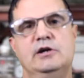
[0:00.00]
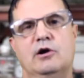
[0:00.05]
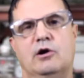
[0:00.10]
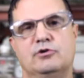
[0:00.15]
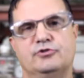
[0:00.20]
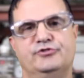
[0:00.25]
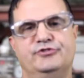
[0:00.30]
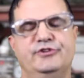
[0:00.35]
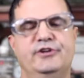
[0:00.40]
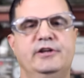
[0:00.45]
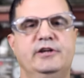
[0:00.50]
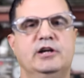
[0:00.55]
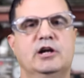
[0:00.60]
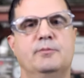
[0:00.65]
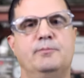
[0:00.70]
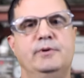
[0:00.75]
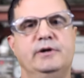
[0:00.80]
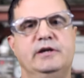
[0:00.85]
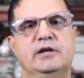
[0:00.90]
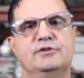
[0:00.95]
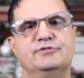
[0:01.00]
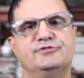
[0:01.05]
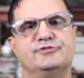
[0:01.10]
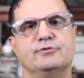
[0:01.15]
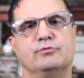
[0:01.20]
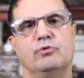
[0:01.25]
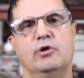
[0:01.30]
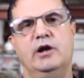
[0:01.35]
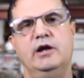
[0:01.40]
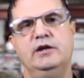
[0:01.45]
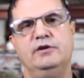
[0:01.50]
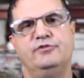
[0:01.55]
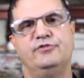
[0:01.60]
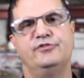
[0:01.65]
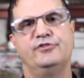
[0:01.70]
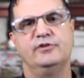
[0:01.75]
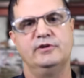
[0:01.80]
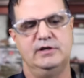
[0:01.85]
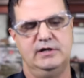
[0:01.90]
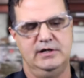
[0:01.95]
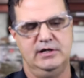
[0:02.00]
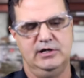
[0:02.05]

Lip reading: are sitting up against the race